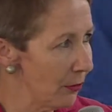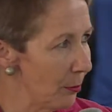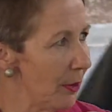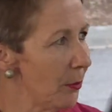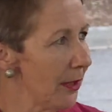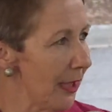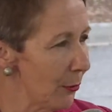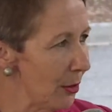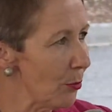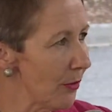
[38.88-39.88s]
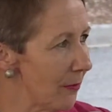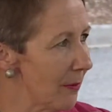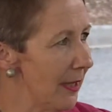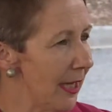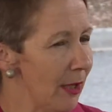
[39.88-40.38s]
to people here in
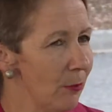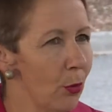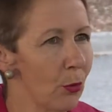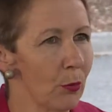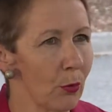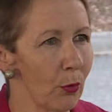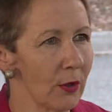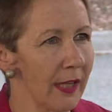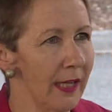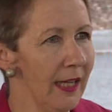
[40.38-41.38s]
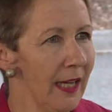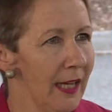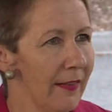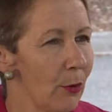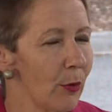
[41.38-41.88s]
Brisbane and more broadly,
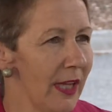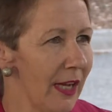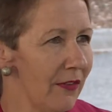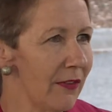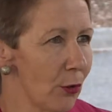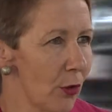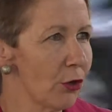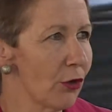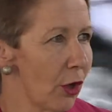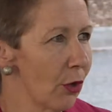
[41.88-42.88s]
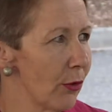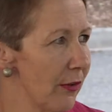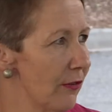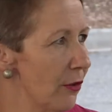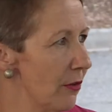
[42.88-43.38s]
that we have zero
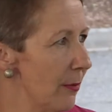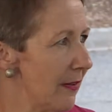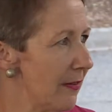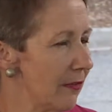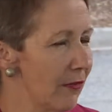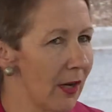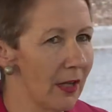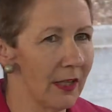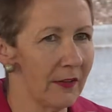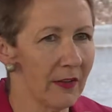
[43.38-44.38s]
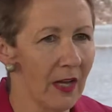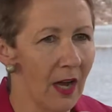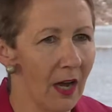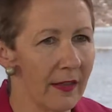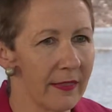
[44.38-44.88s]
tolerance to domestic violence.
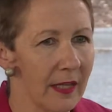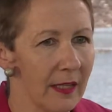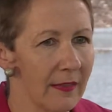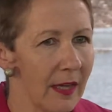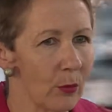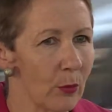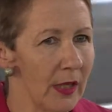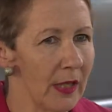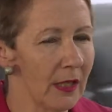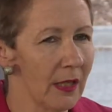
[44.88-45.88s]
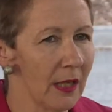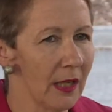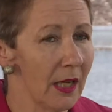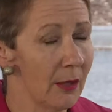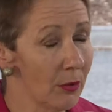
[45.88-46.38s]
I think that we
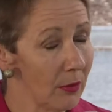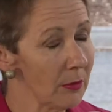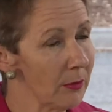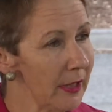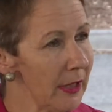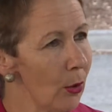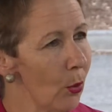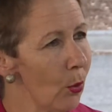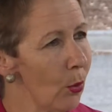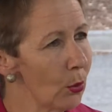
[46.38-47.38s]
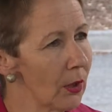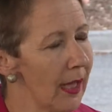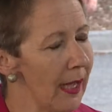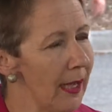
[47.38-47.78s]
are probably all